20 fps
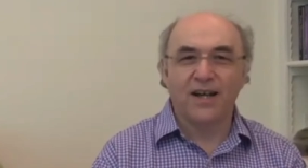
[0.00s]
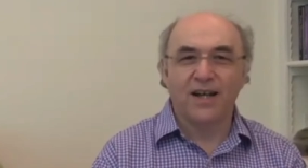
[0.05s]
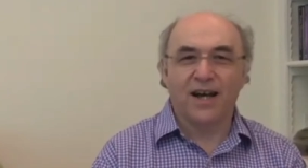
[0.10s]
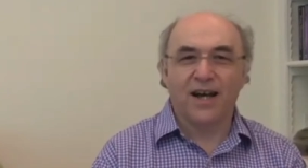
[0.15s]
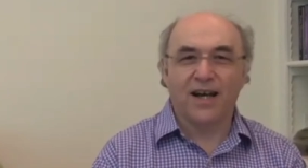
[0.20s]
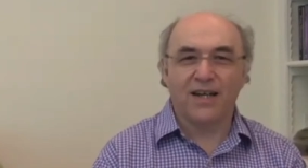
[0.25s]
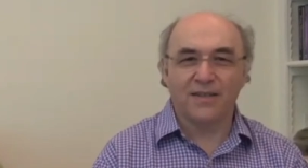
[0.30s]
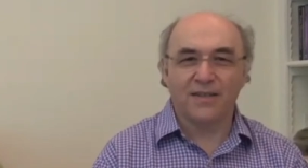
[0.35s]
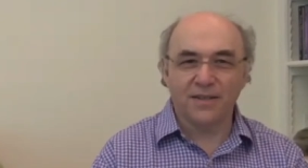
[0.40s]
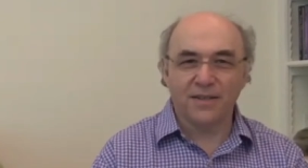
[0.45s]

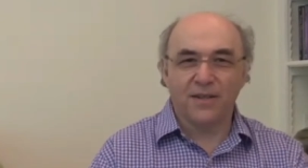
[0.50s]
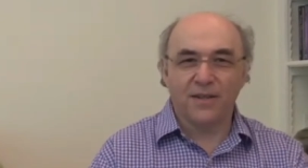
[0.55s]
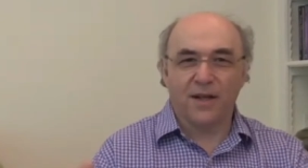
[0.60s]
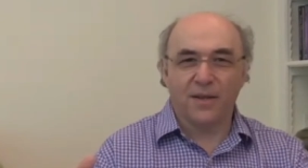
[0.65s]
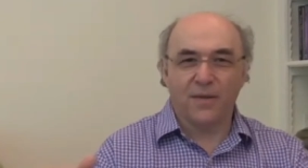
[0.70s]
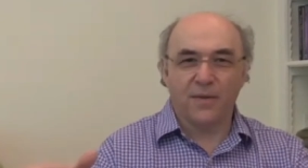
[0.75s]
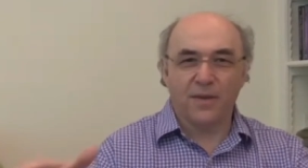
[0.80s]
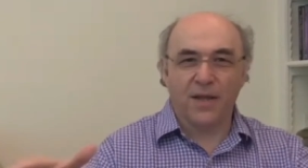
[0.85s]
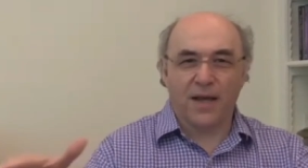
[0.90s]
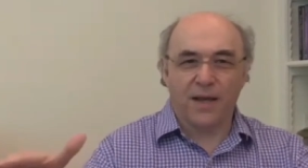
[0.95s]
and
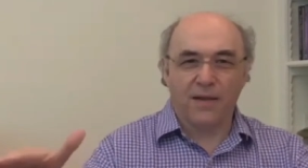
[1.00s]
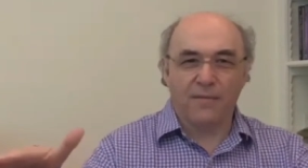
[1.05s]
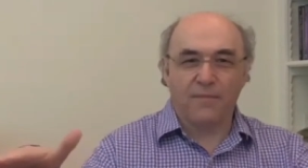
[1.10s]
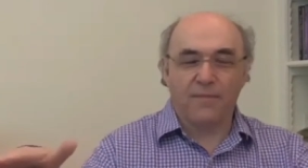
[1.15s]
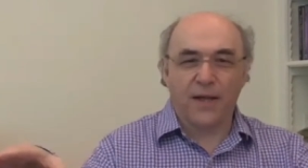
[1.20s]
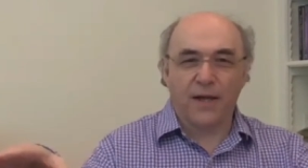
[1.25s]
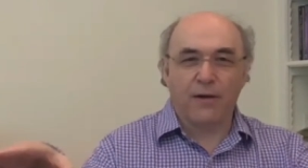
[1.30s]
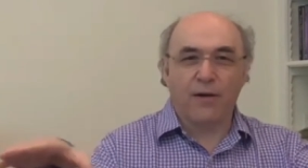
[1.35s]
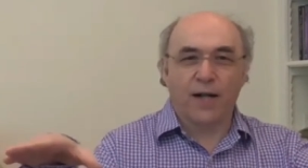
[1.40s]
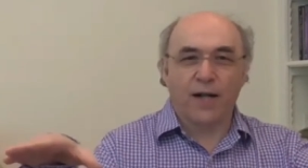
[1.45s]
they
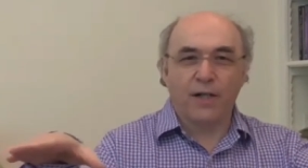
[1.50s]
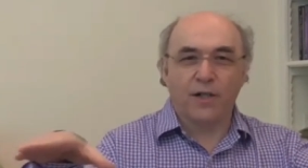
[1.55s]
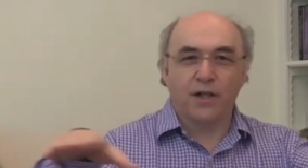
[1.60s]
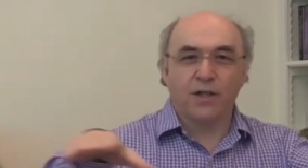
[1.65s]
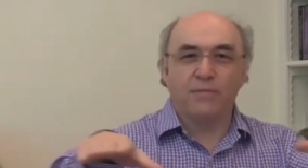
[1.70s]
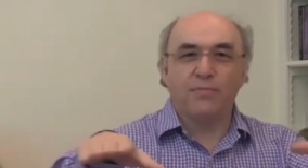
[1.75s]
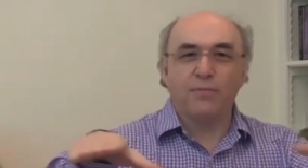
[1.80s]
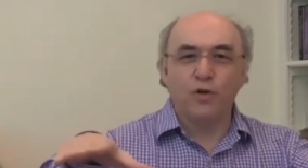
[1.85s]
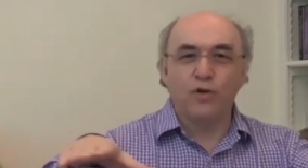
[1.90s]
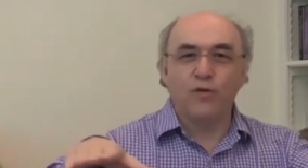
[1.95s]

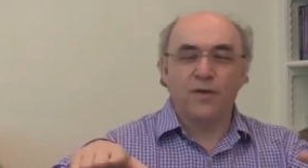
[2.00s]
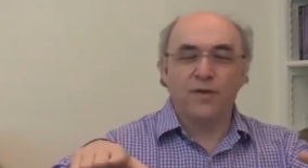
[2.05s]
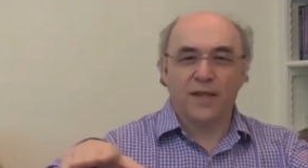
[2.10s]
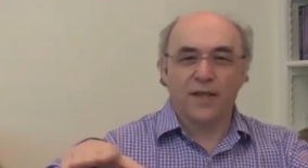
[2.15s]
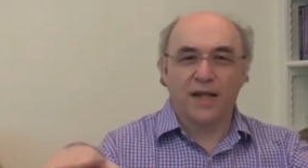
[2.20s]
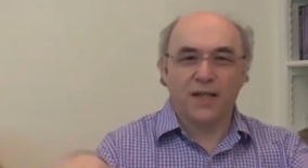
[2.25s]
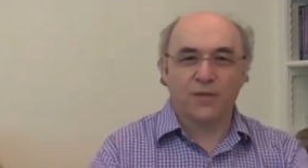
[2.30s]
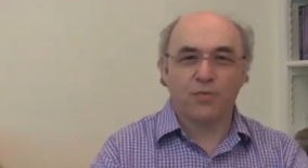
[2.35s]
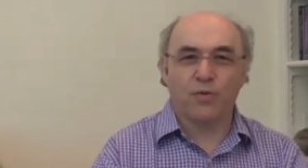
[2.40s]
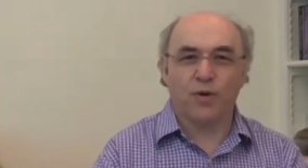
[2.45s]
gradually move, and
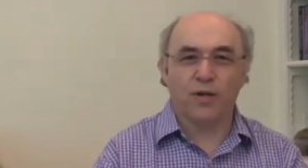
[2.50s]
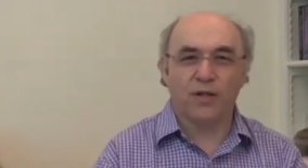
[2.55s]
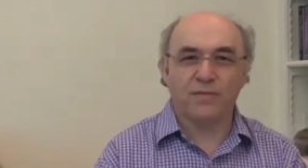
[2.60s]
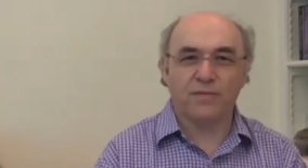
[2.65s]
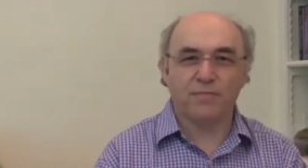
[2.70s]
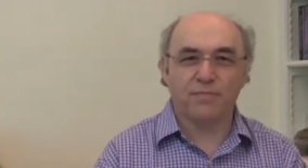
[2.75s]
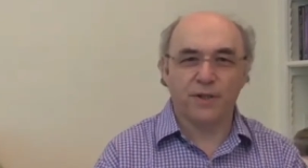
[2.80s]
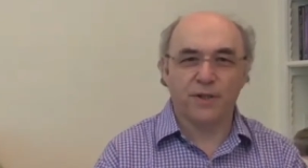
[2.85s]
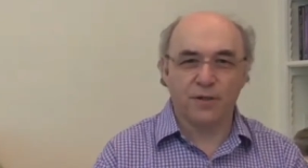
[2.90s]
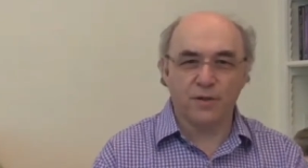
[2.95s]
that's what
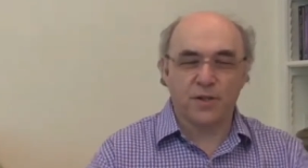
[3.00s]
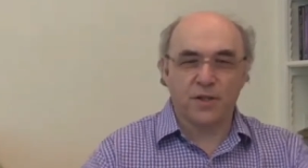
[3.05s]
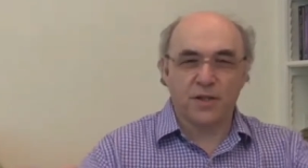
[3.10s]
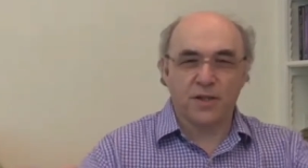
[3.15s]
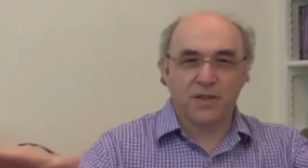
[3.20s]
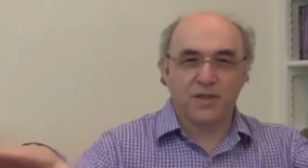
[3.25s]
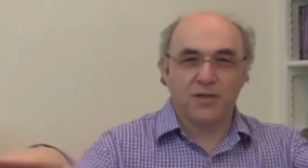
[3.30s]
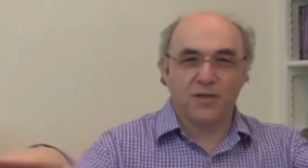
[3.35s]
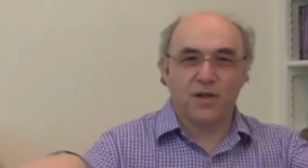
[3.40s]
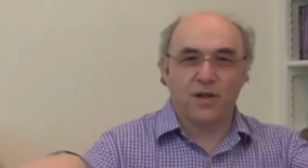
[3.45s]

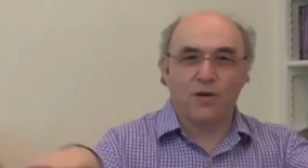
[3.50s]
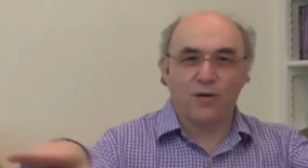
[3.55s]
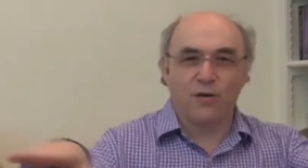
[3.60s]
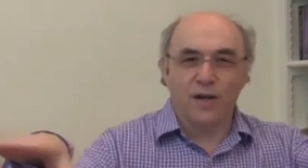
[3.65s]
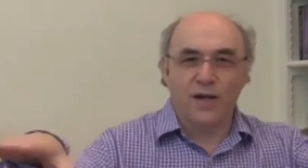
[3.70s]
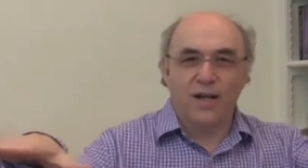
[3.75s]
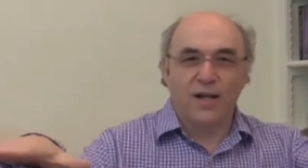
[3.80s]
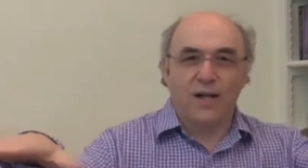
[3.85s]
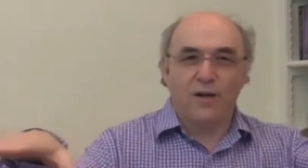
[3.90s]
produces, you know,